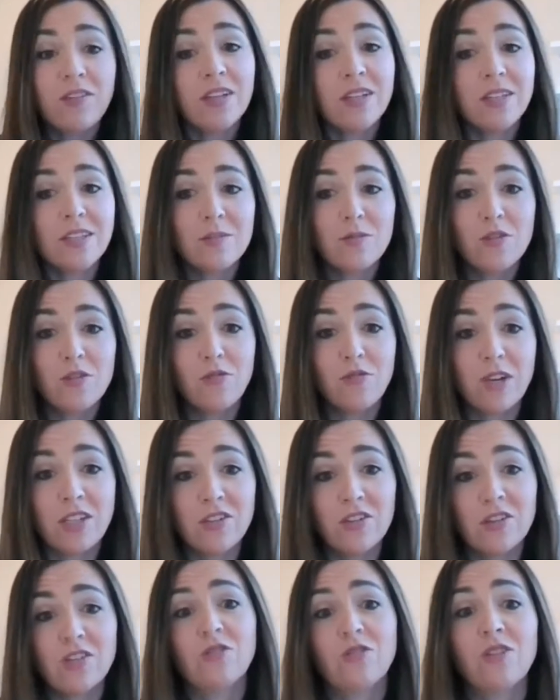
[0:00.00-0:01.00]
we've done some new
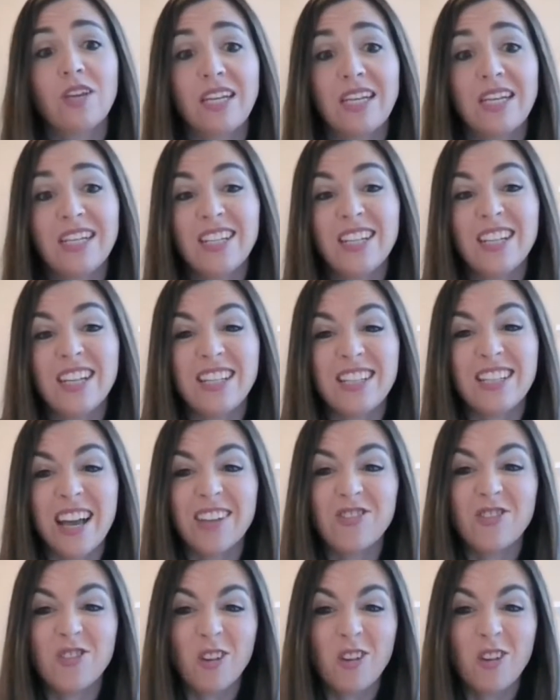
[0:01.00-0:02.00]
research looking into this,
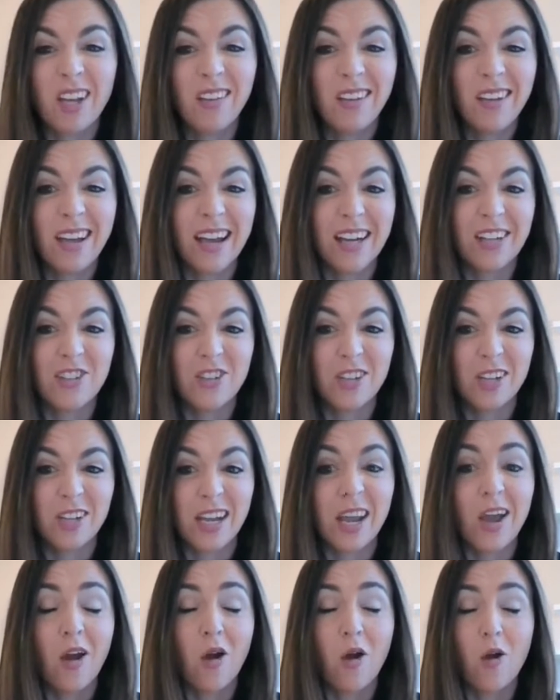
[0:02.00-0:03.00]
and shockingly,
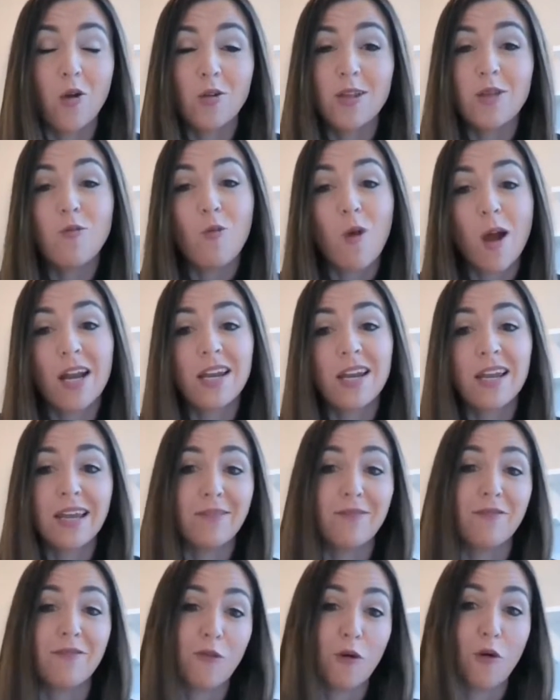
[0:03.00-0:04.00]
actually, only 1
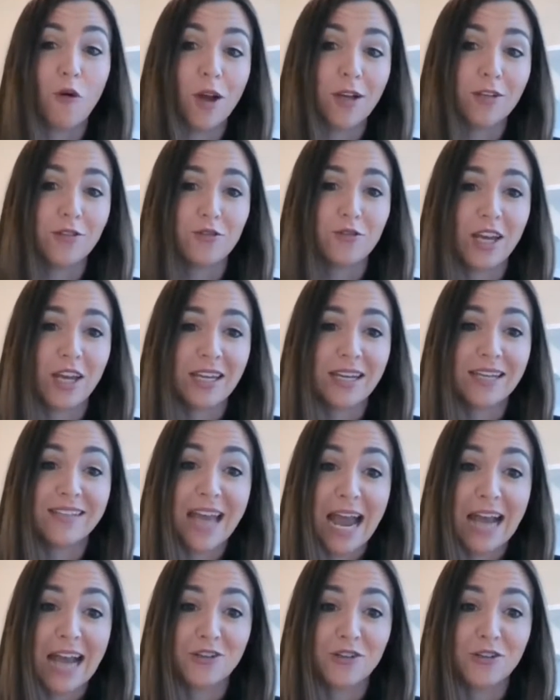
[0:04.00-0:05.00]
in 4
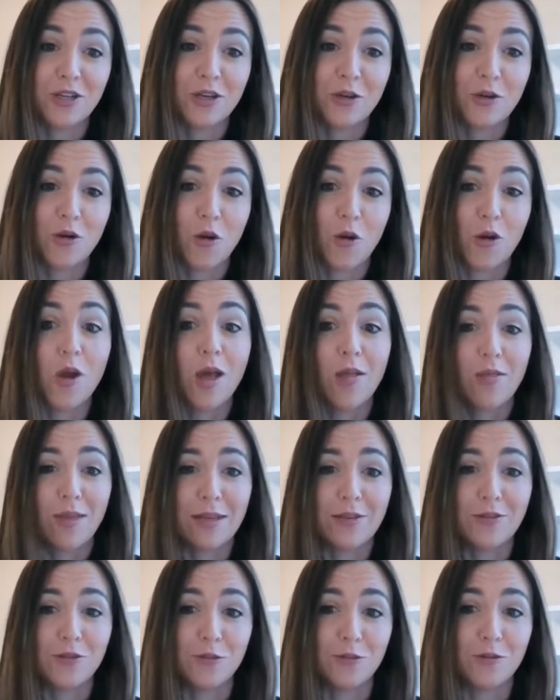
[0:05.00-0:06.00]
Australians actually know
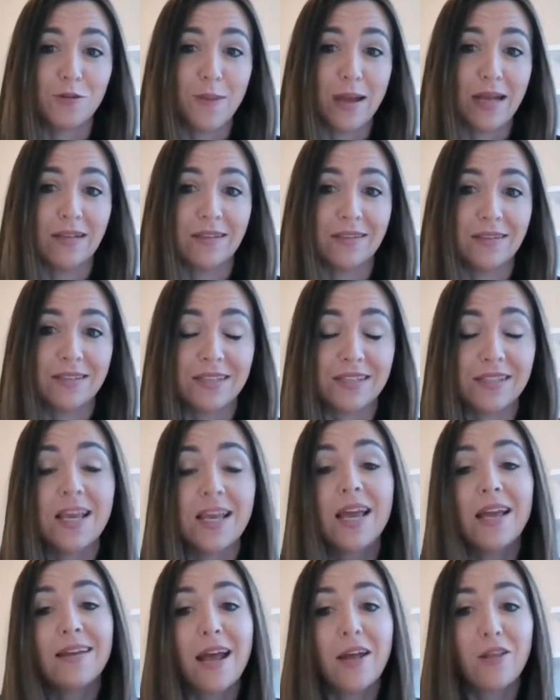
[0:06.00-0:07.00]
their super balances.
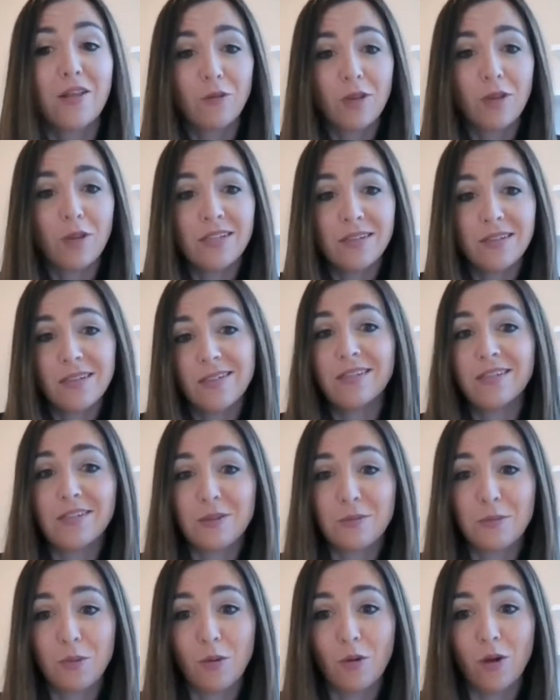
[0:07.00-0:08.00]
Now, the reason this
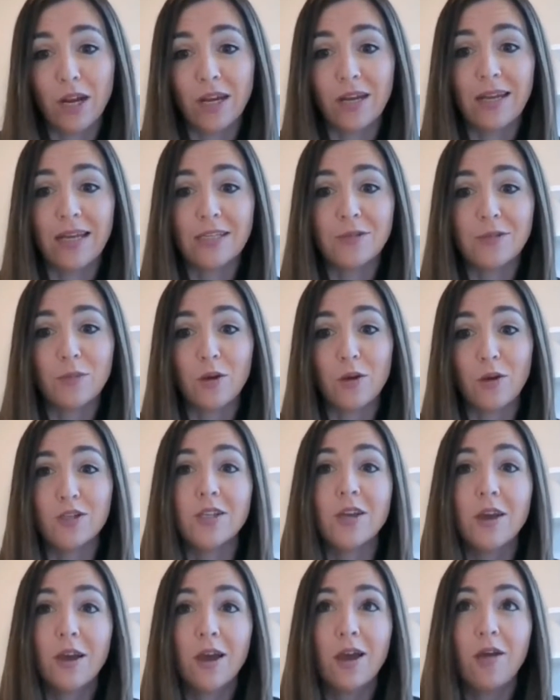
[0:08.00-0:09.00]
is important is
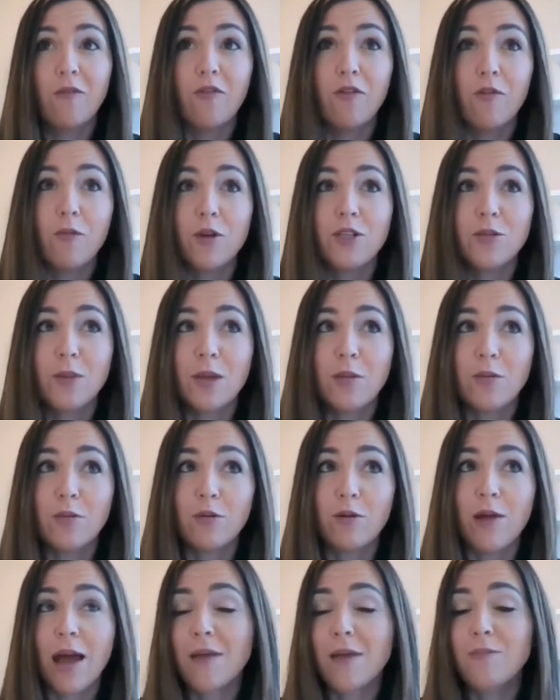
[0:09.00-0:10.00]
because for most
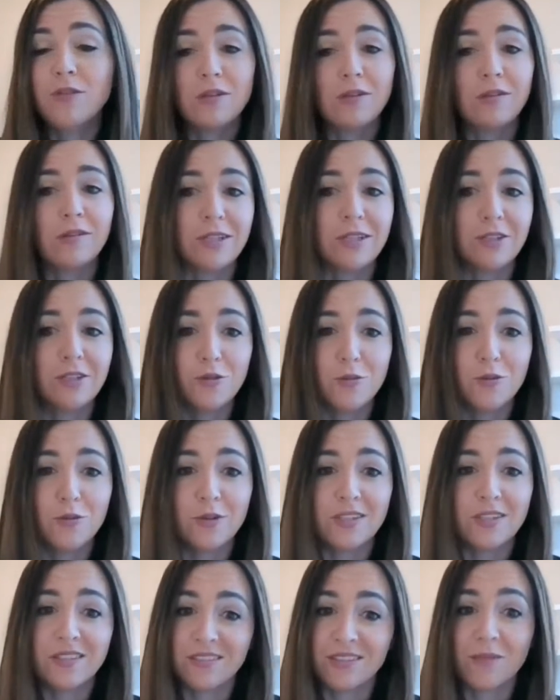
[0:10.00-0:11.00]
people, absolutely,
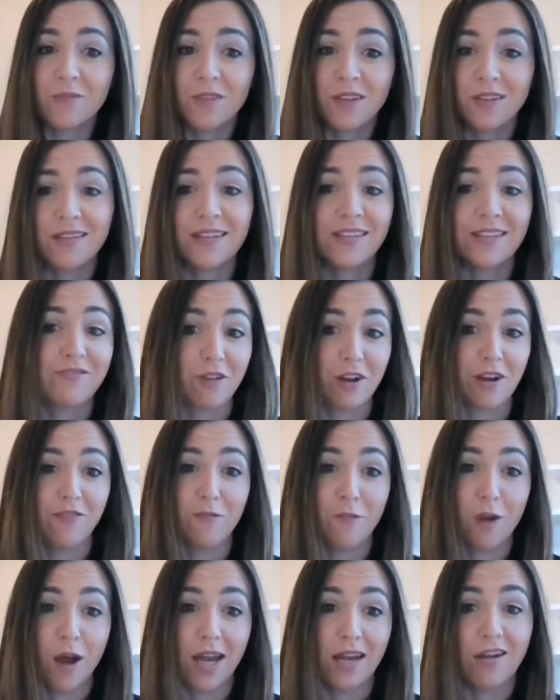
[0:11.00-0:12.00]
super isn't something that's front
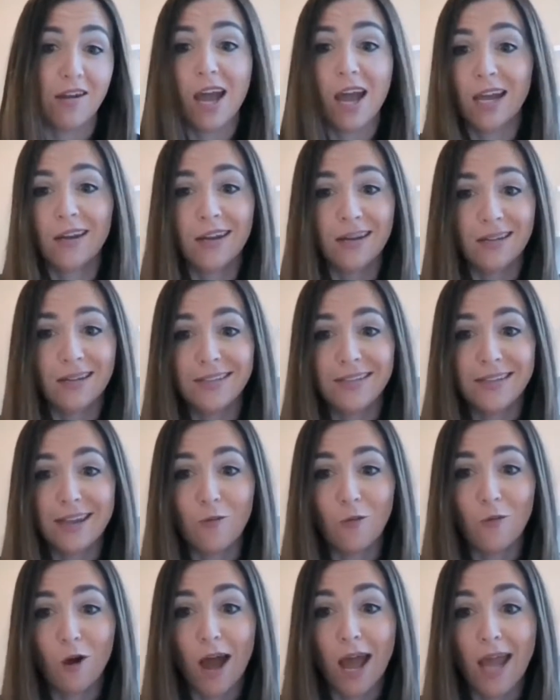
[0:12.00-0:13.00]
of mind. I can
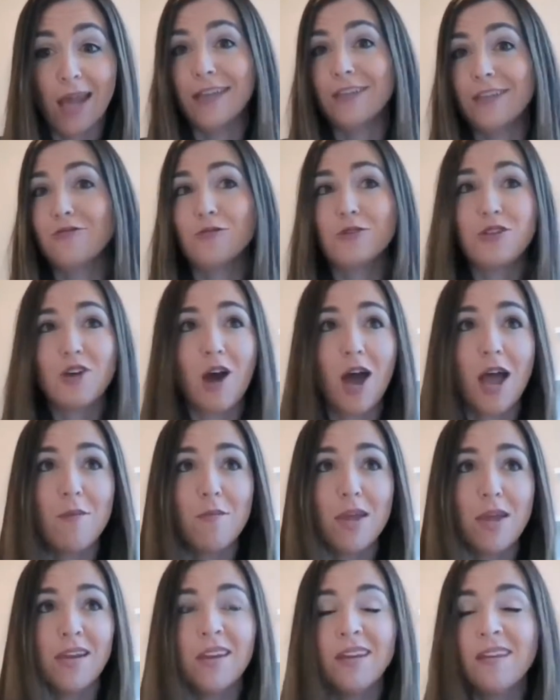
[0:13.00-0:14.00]
understand why. It's
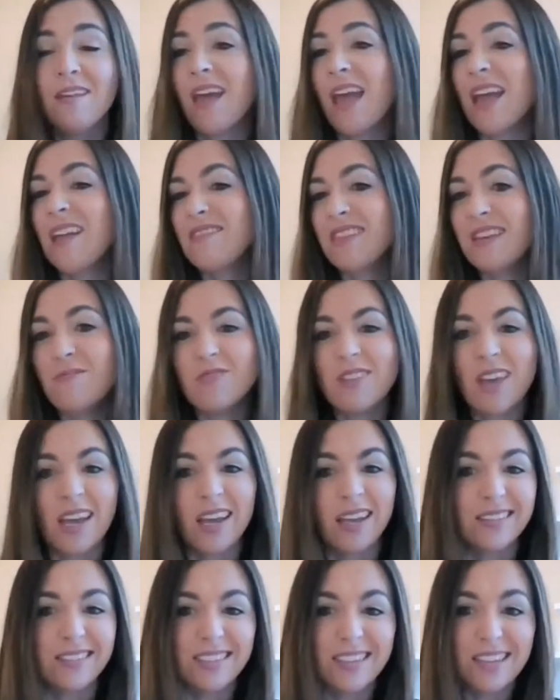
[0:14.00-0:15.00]
retirement. It seems
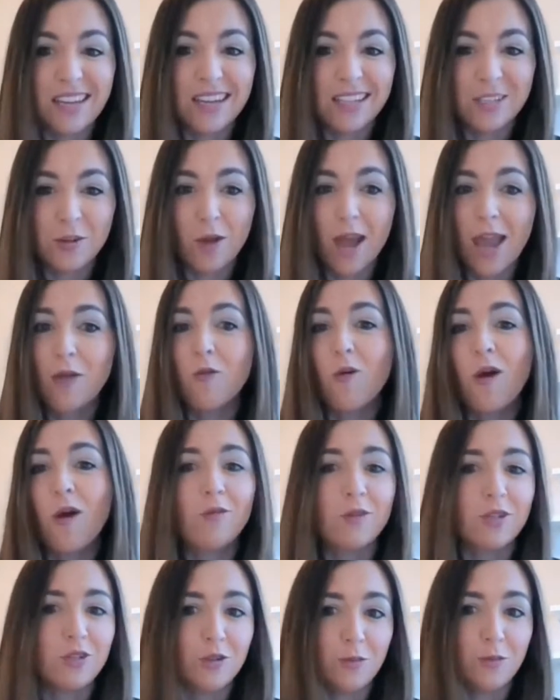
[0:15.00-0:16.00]
like it's years away.
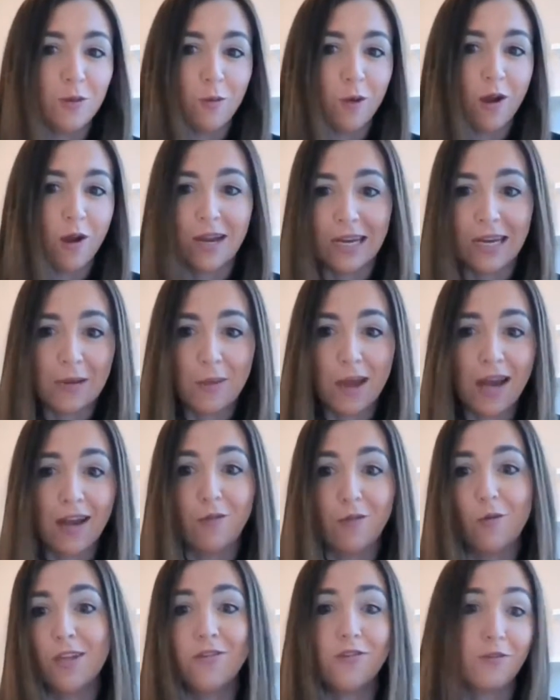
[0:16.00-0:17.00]
Why would you be worrying about
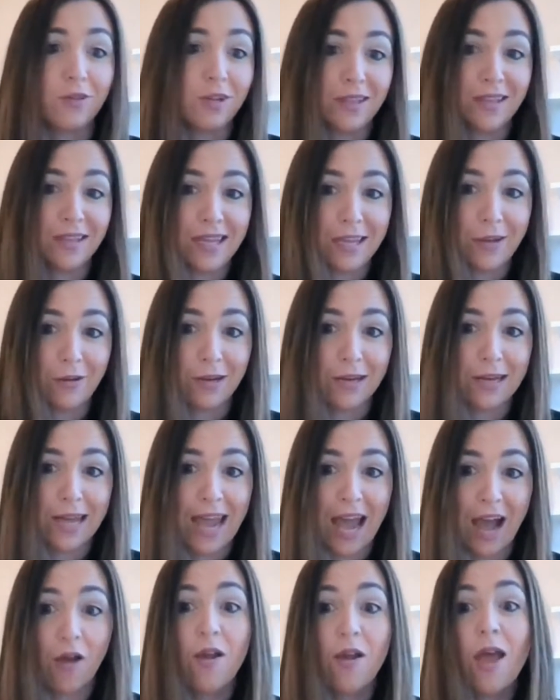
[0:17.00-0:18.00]
it when you're in the here and
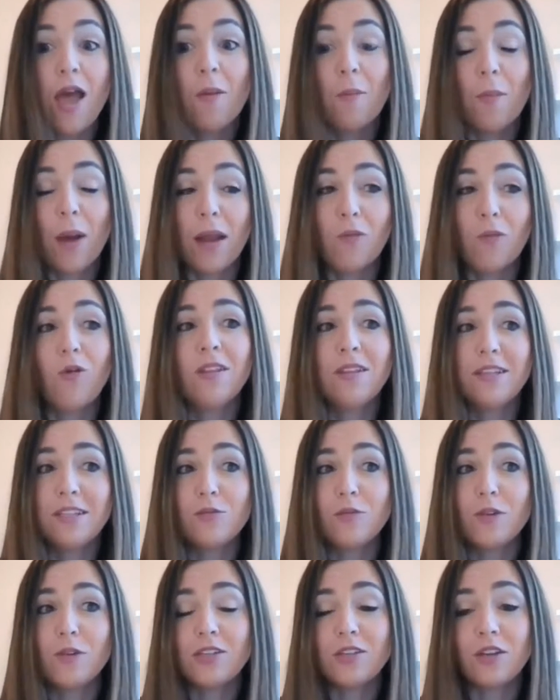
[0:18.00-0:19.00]
now? But what
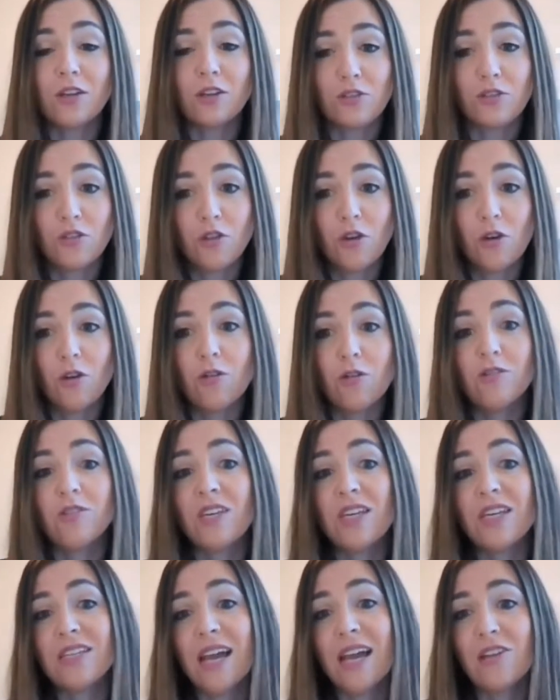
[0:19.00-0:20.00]
this research
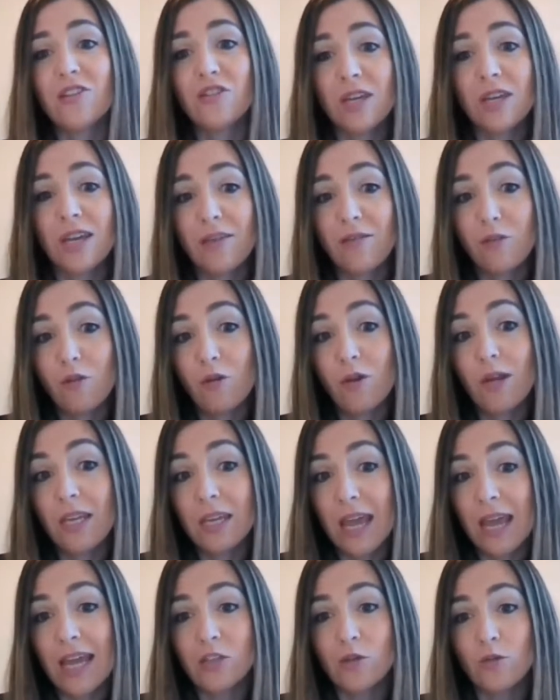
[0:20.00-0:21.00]
shows is actually if you're
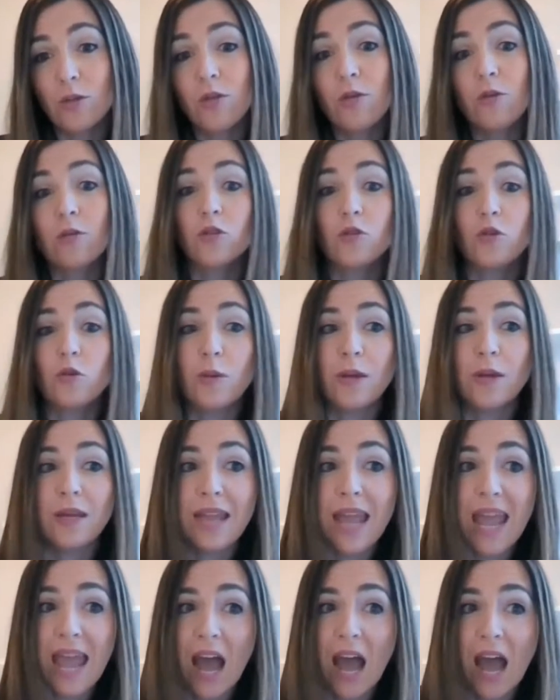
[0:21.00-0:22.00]
engaged with your super
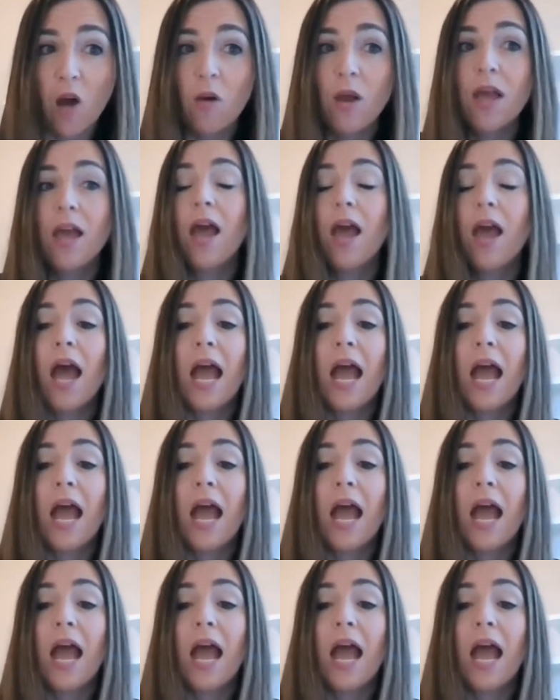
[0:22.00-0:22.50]
now,